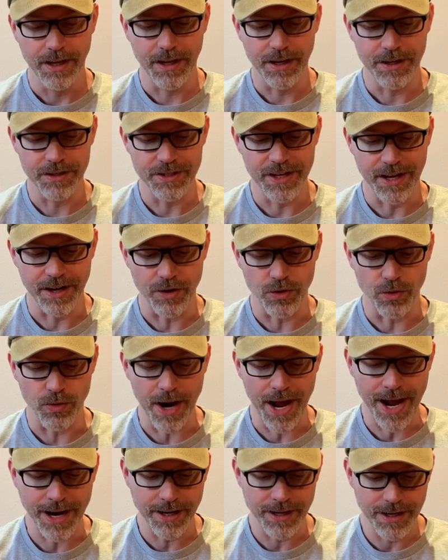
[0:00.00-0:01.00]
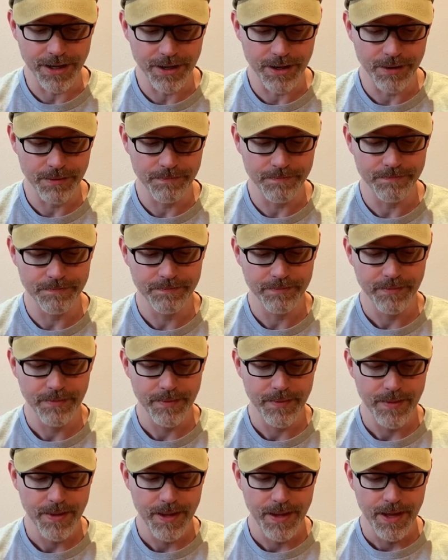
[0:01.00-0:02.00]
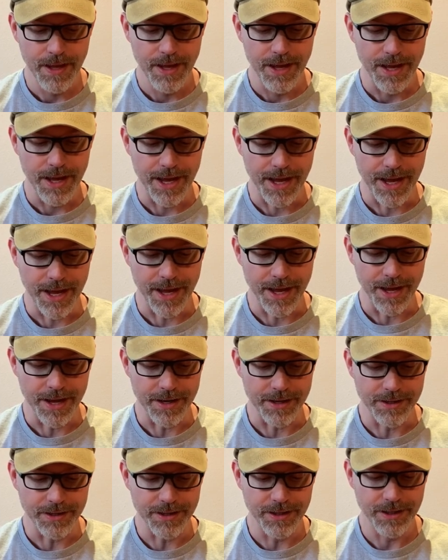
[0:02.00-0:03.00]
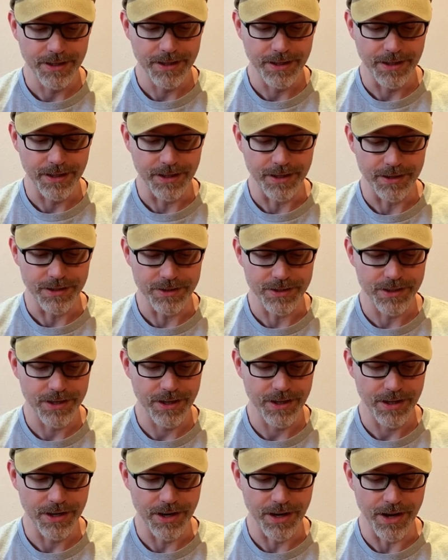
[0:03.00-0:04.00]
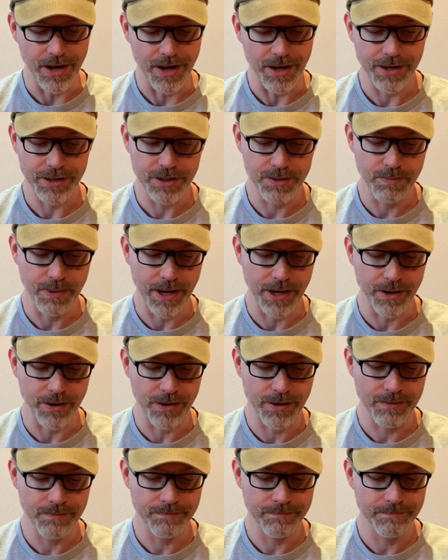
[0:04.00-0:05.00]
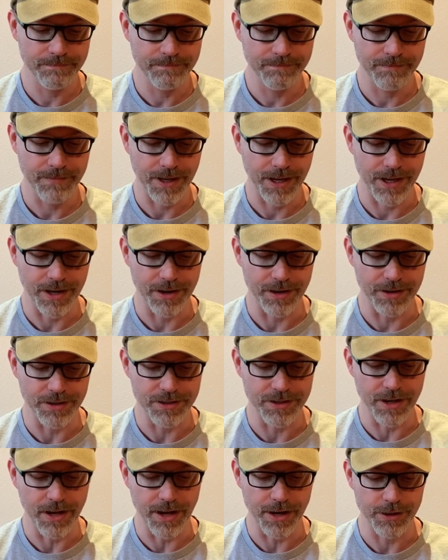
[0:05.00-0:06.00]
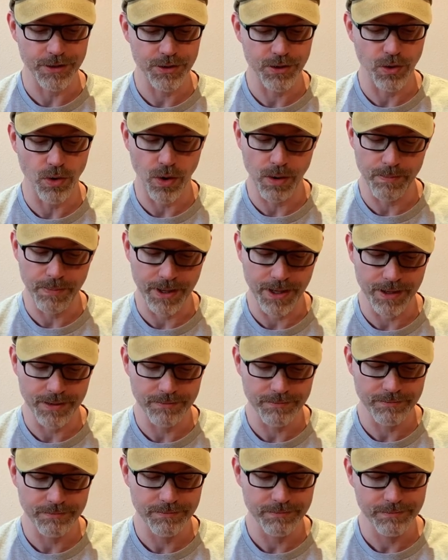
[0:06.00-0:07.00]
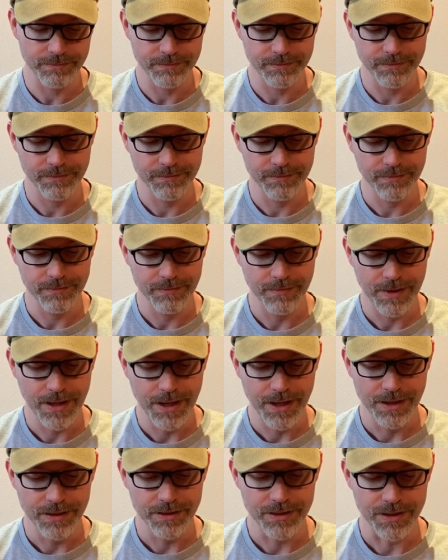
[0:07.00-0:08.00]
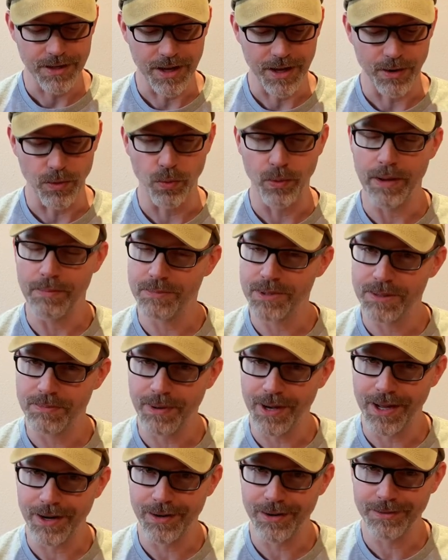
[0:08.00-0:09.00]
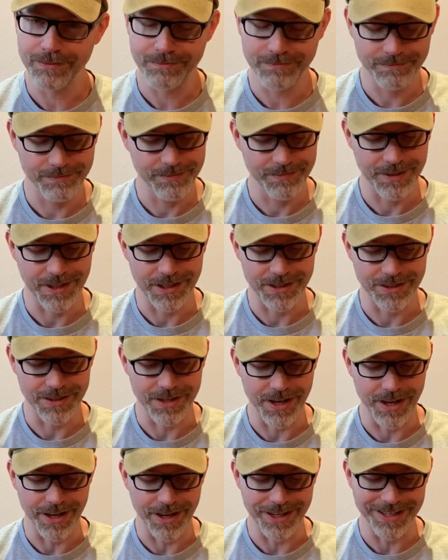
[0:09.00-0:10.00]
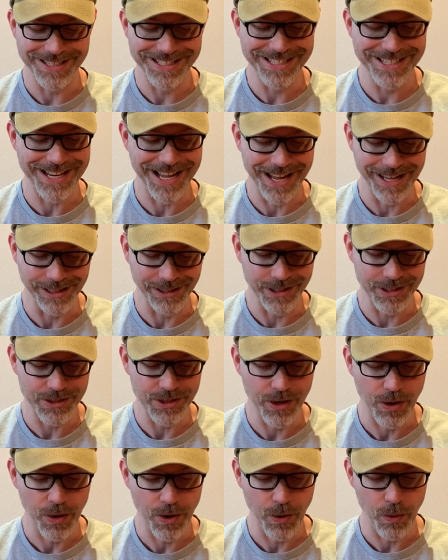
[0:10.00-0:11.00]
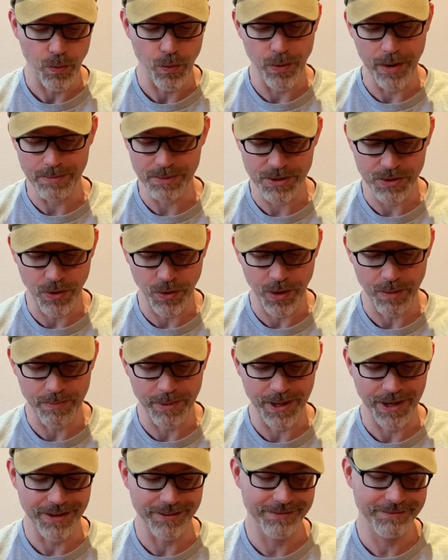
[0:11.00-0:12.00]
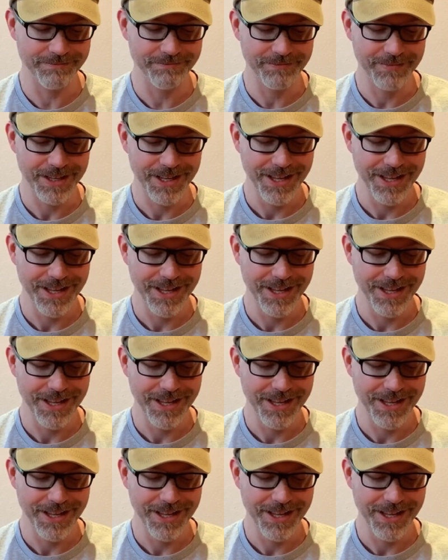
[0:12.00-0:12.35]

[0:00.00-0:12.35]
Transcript: It is an arachnid, and it is not a spider, and it is not a scorpion. It's not a whip spider. It's not a tailless whip scorpion.